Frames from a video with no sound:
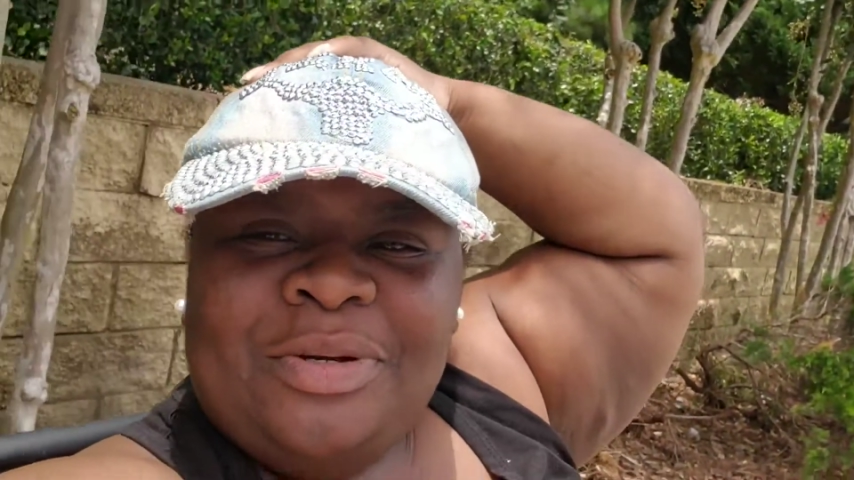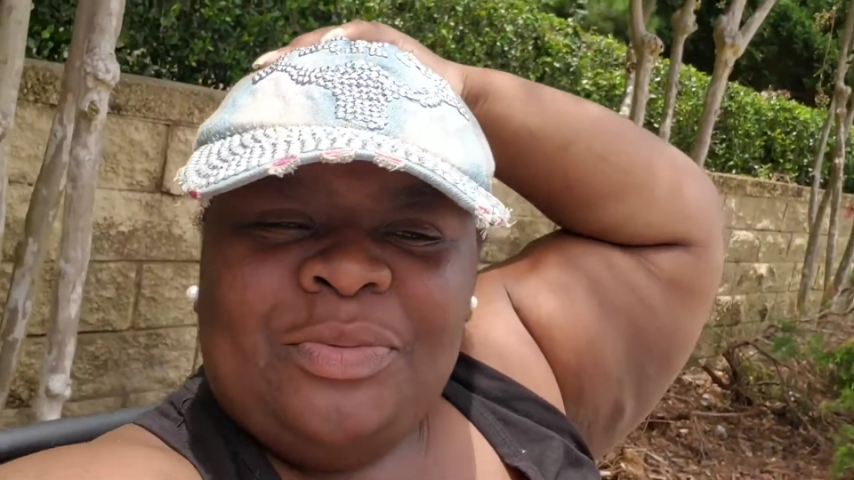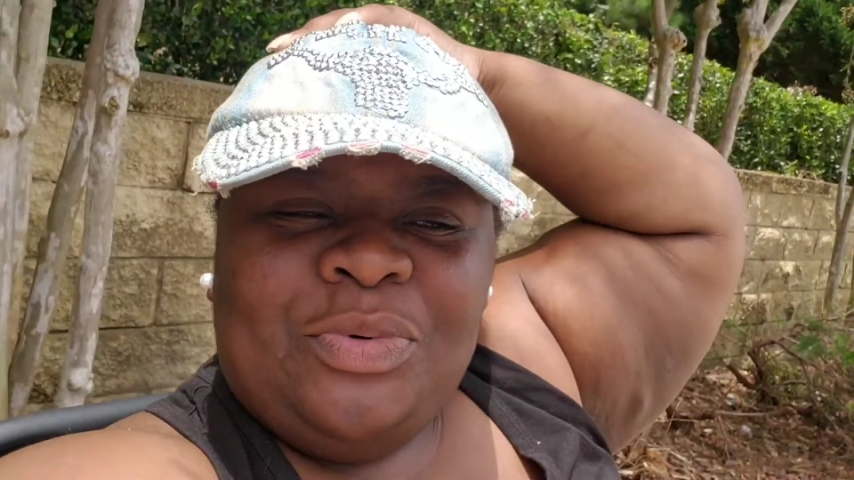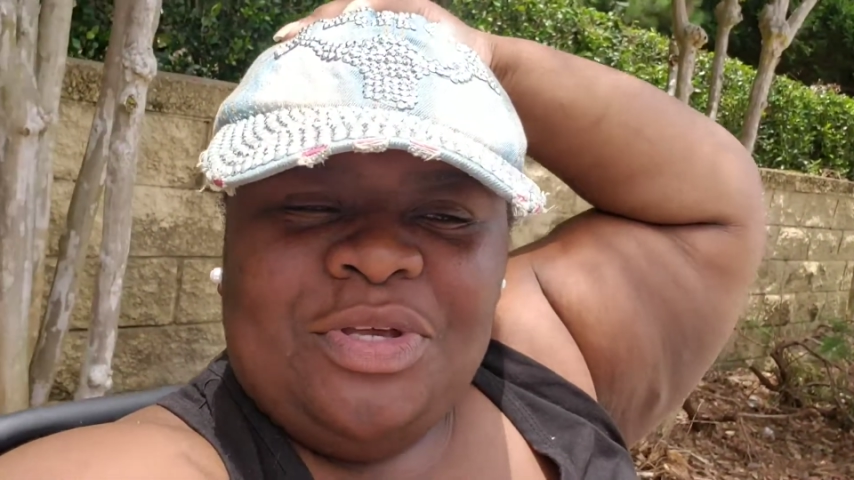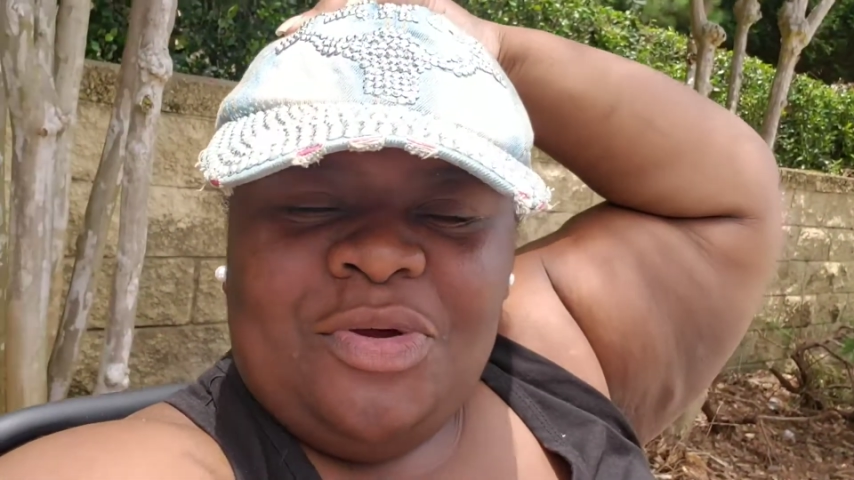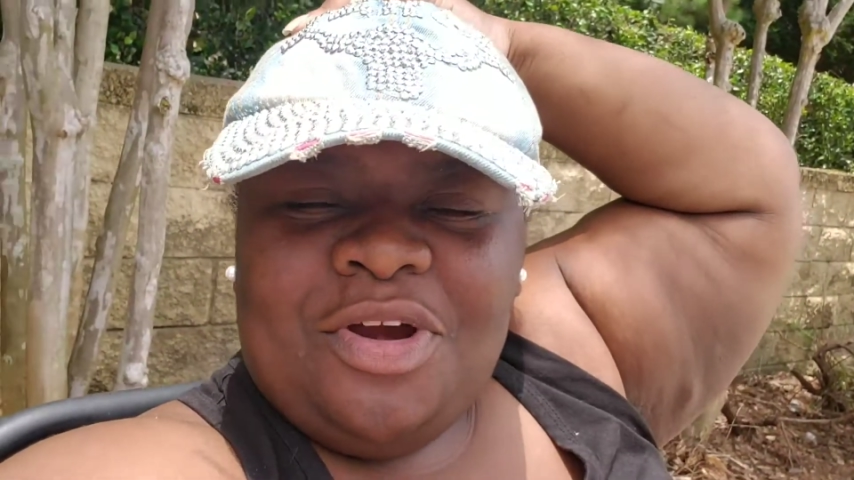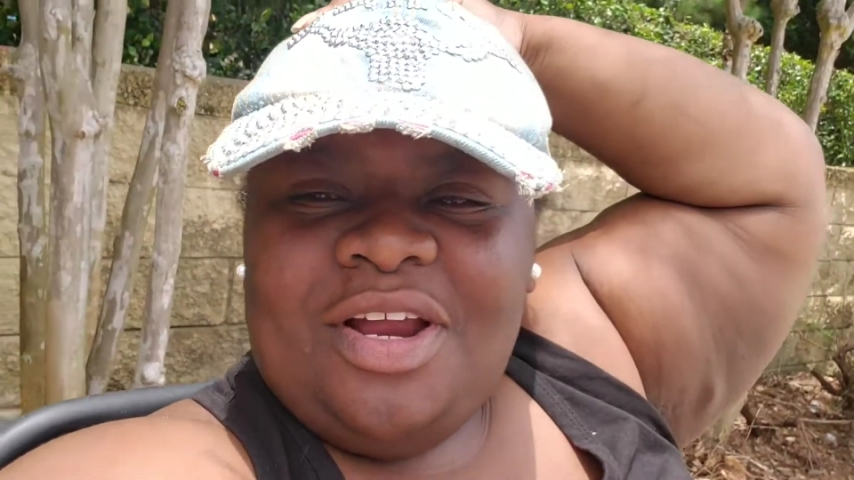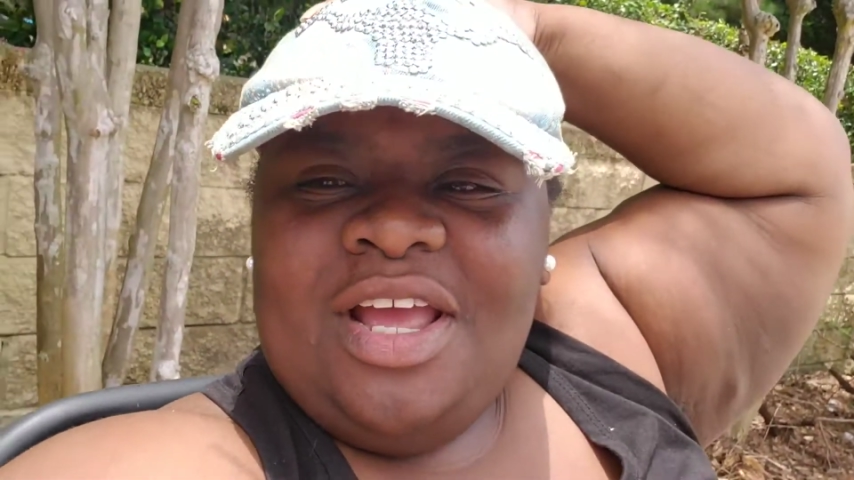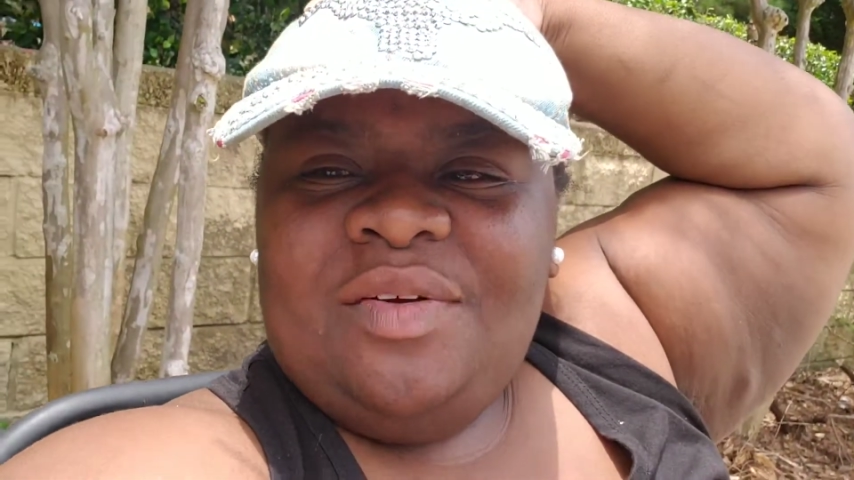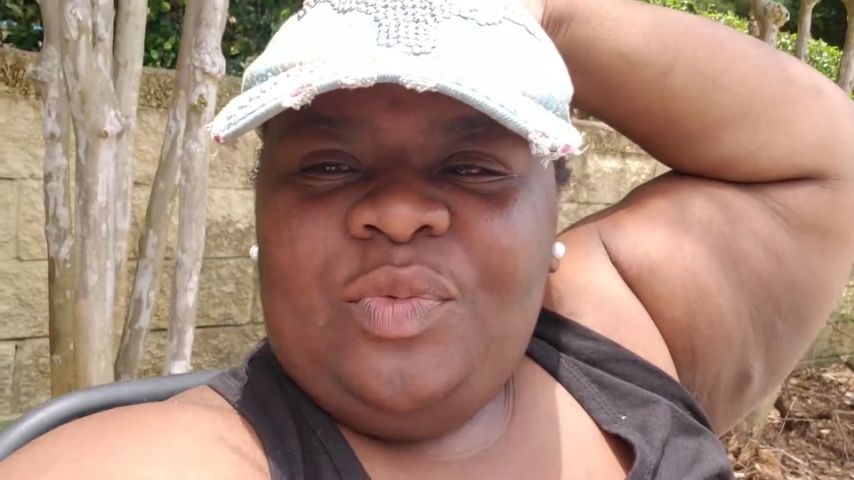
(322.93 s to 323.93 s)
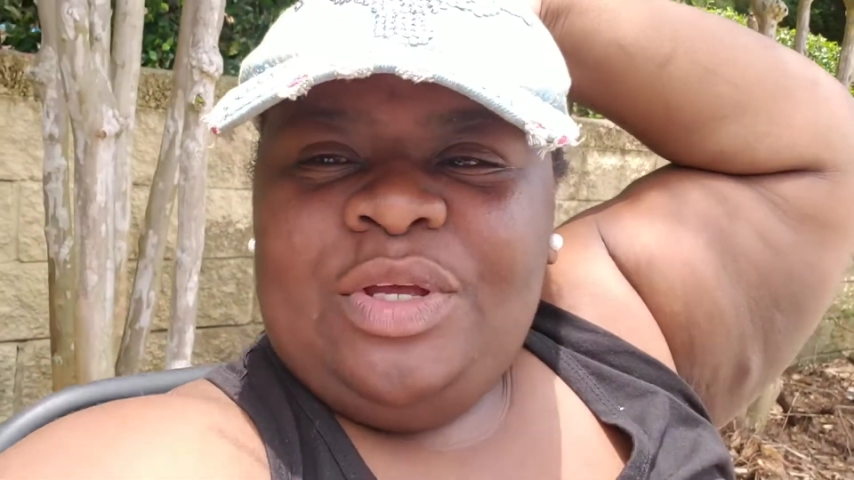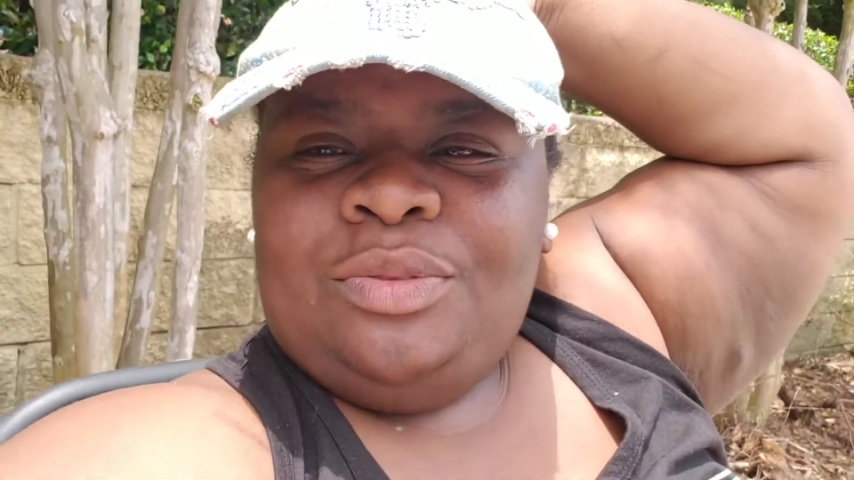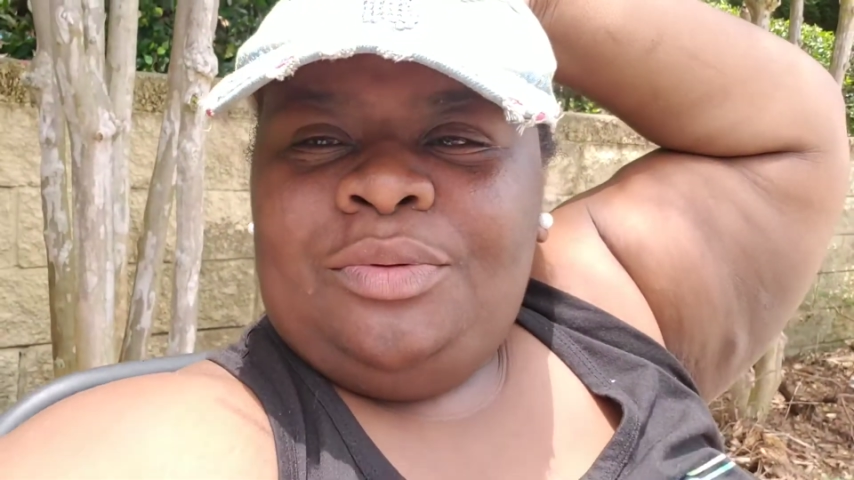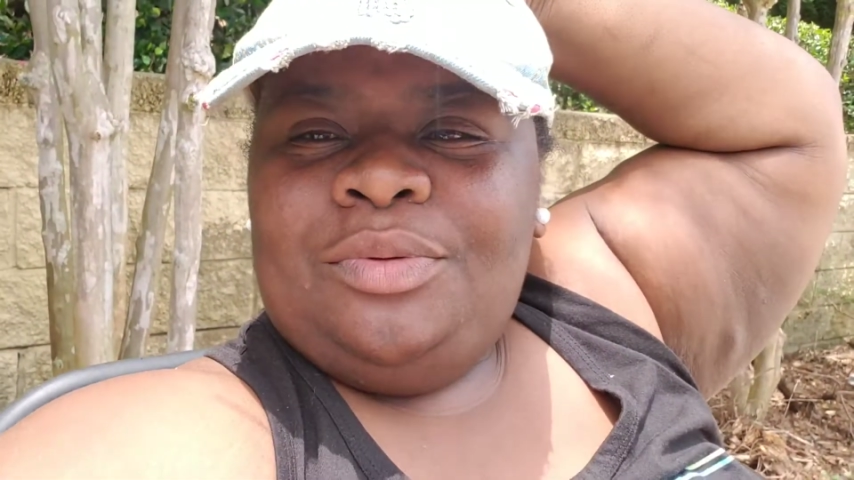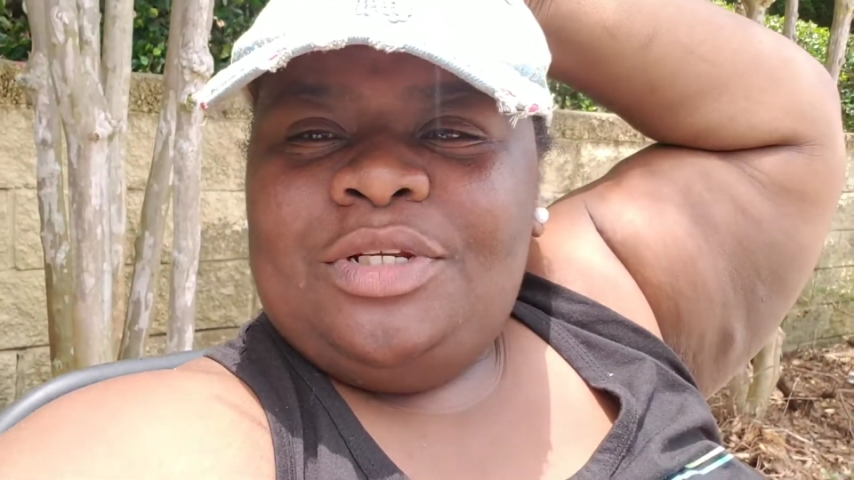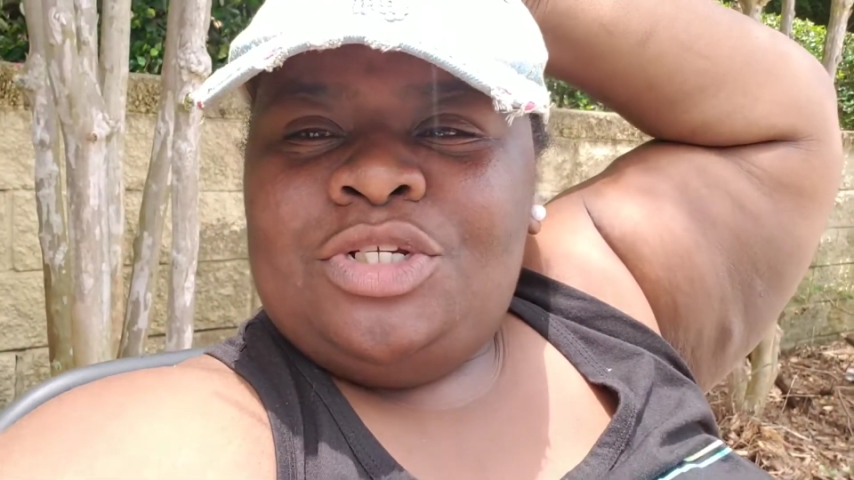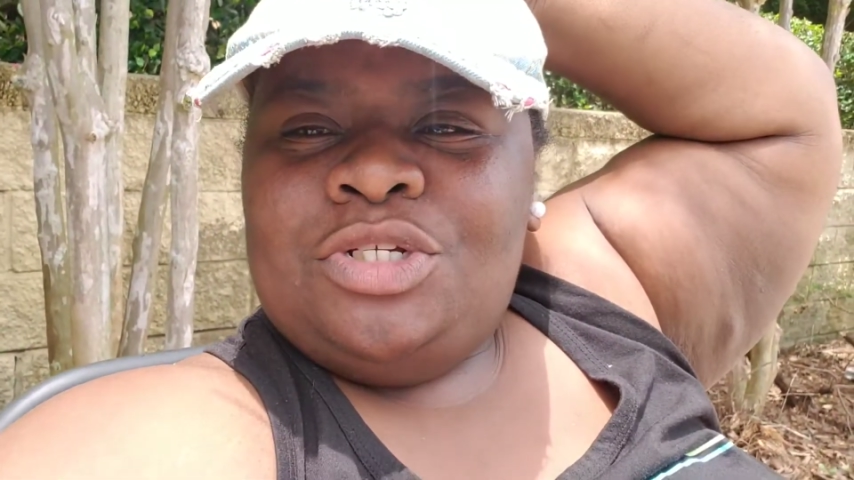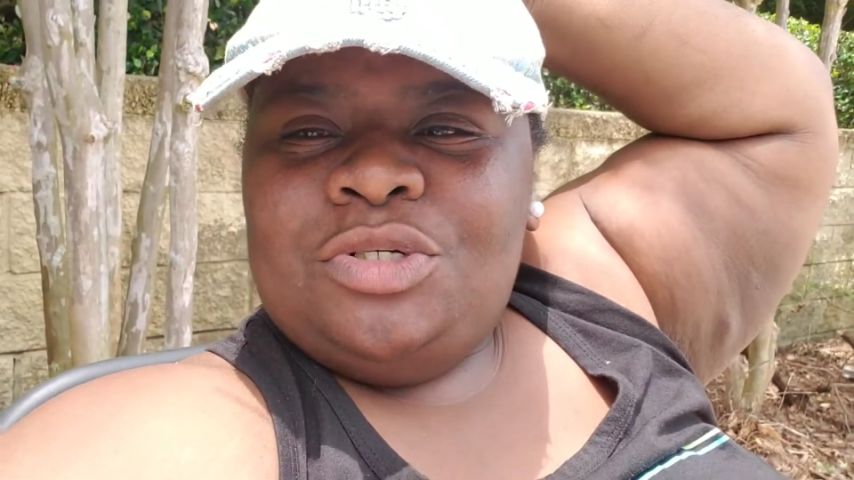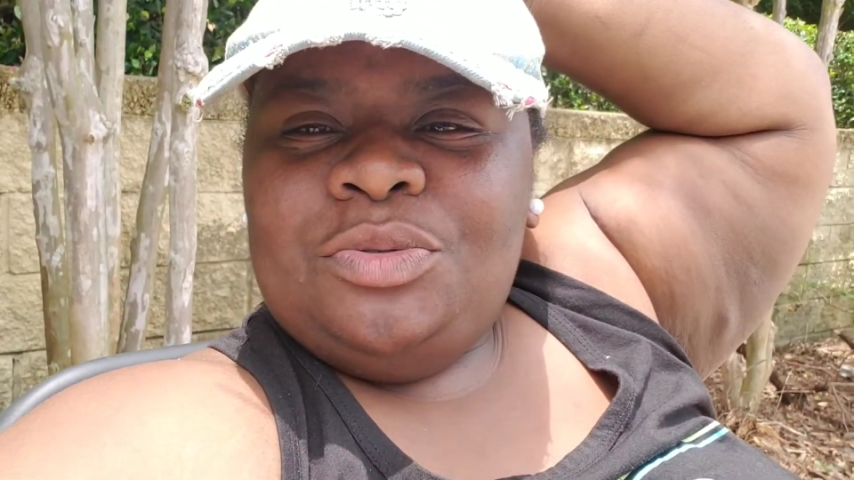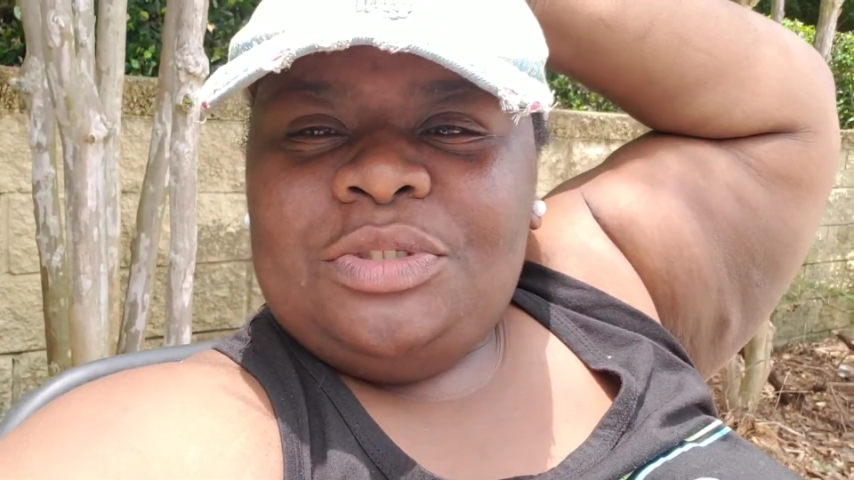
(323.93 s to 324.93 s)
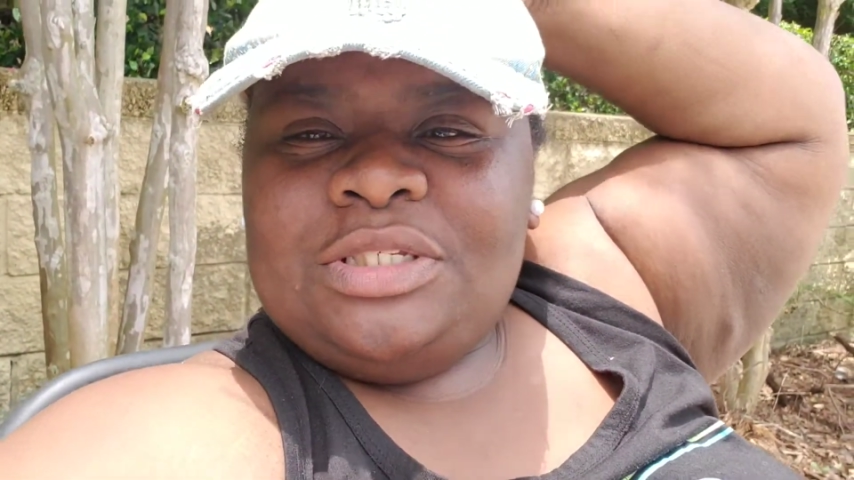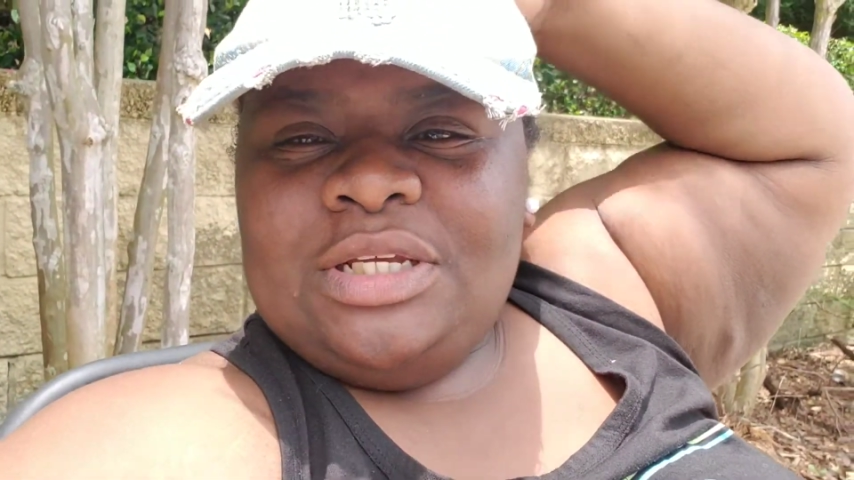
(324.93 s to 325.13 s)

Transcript: but we are halfway through the shoot.